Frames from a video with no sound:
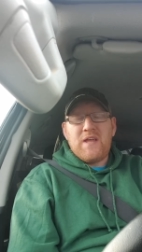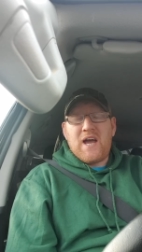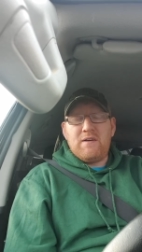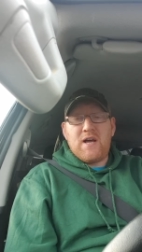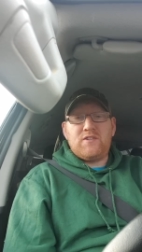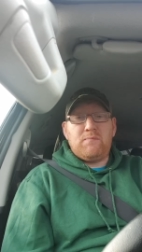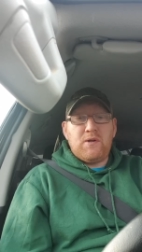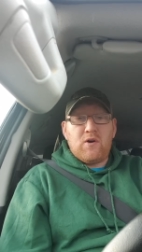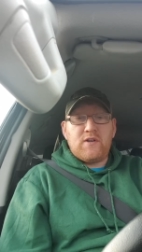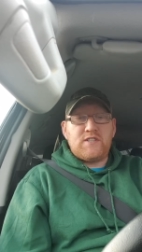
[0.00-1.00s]
And to
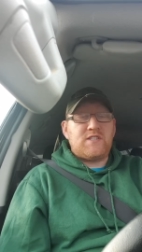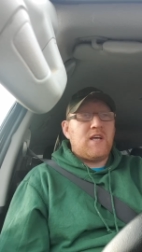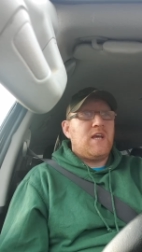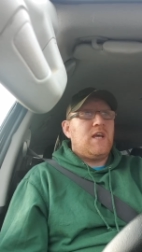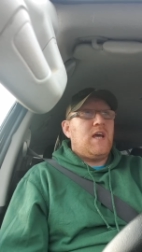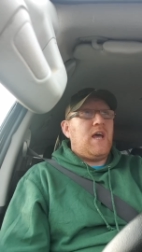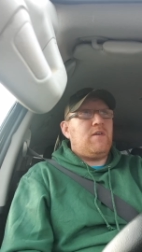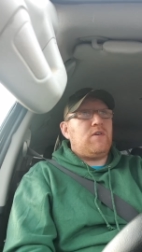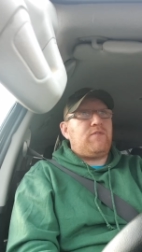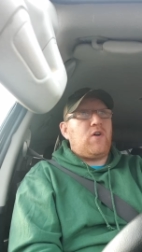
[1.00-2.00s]
be honest,
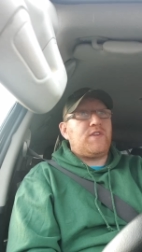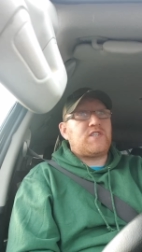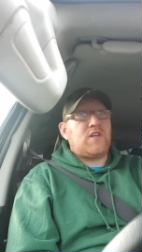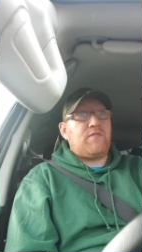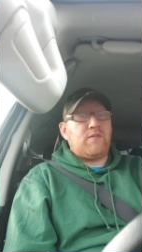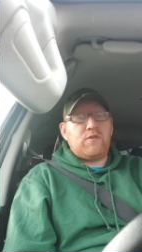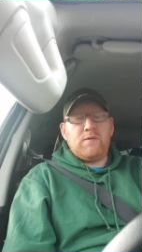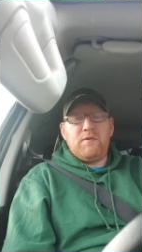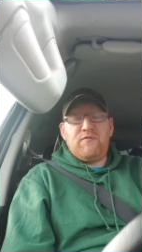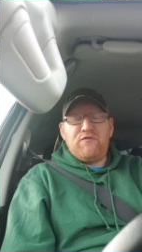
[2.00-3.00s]
out of all the stuff, I'm going
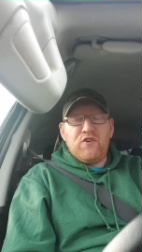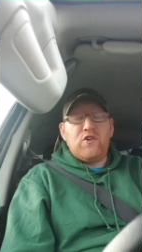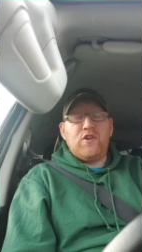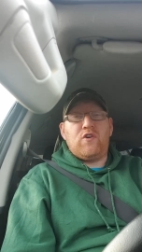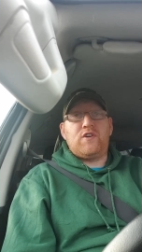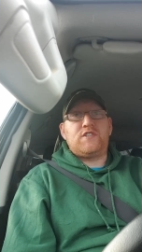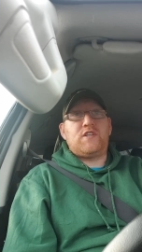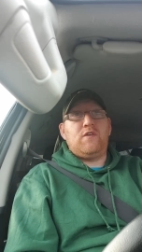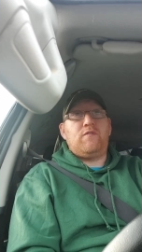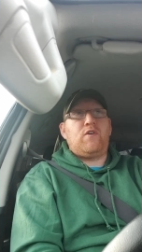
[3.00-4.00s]
to be fully
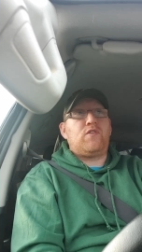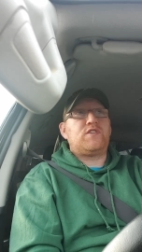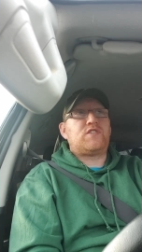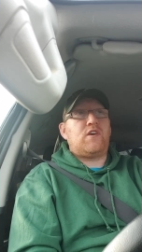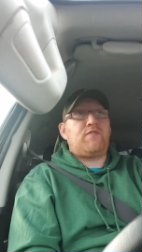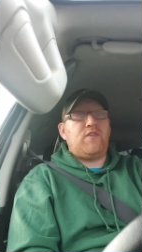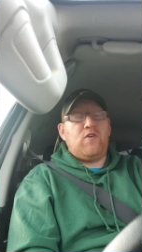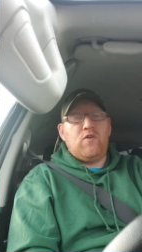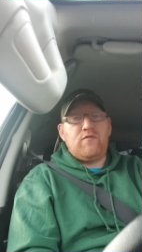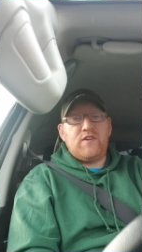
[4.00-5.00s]
honest, out of all the stuff that
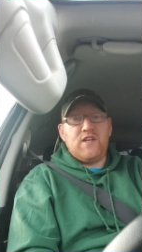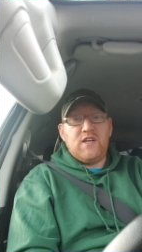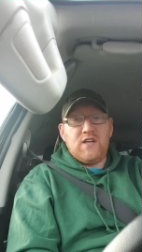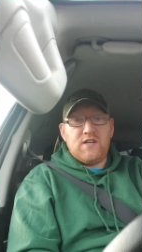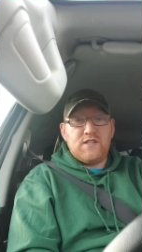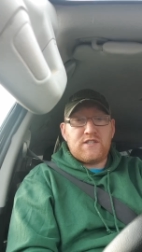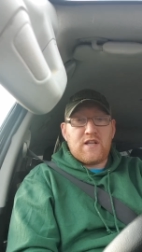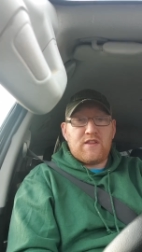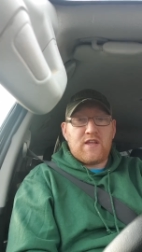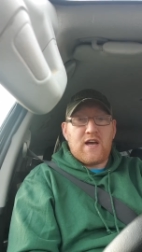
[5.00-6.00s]
over the years
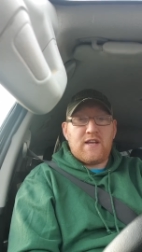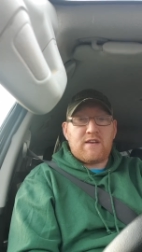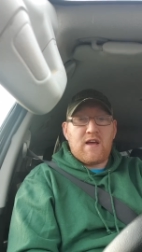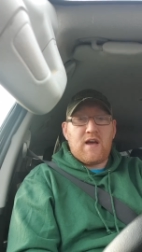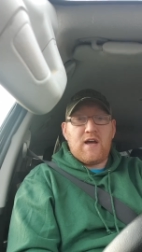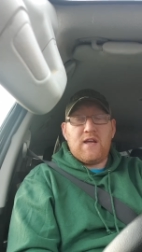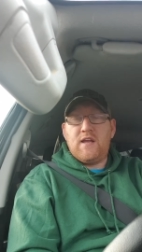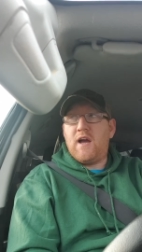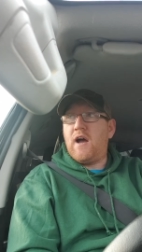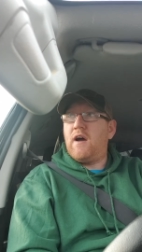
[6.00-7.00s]
that I
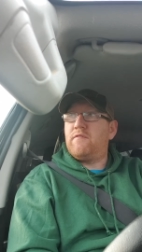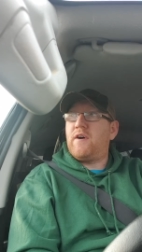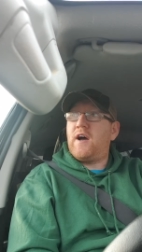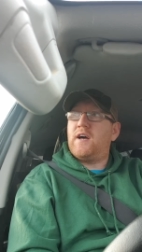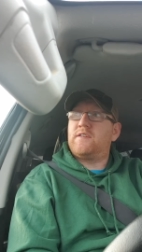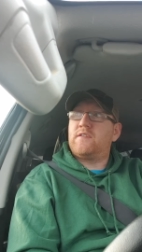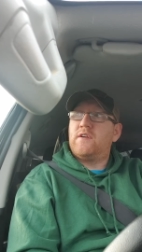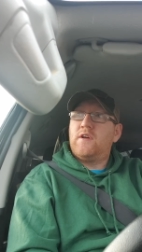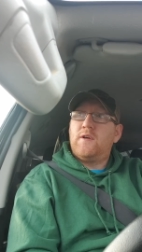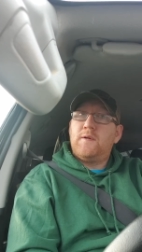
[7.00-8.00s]
have had
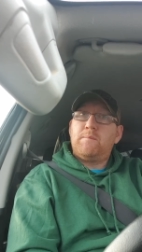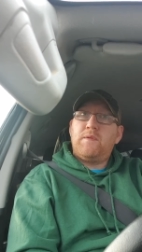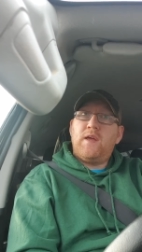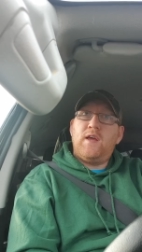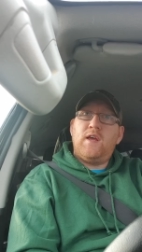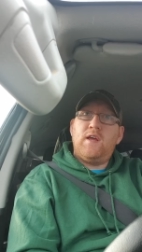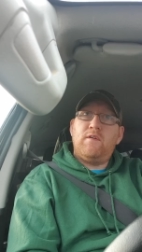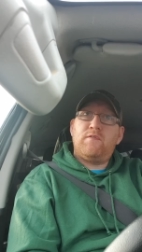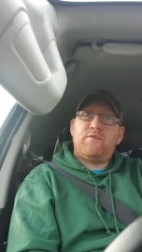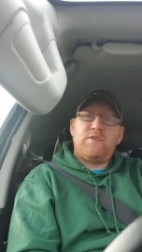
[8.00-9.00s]

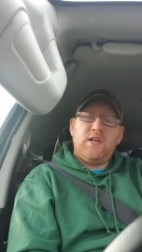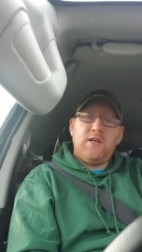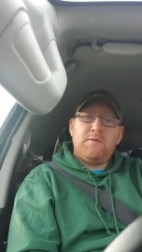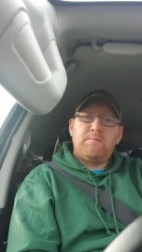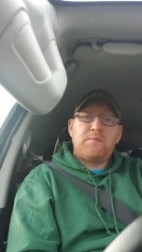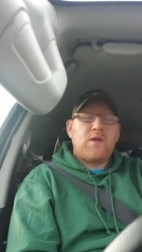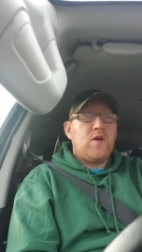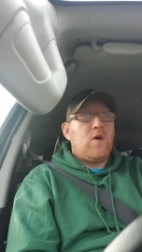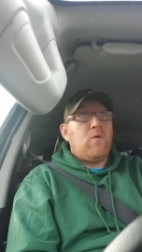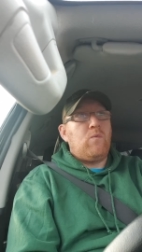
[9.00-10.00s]
free
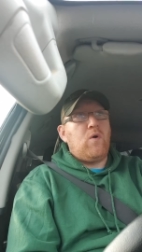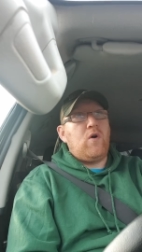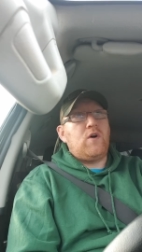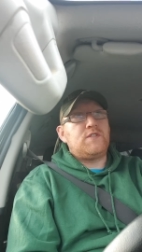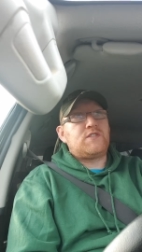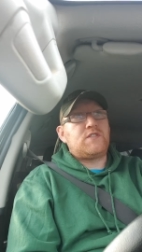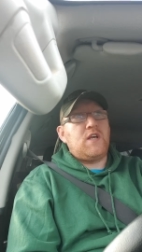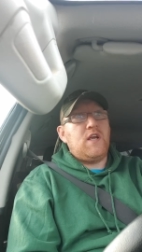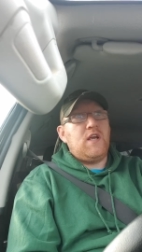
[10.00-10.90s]
was...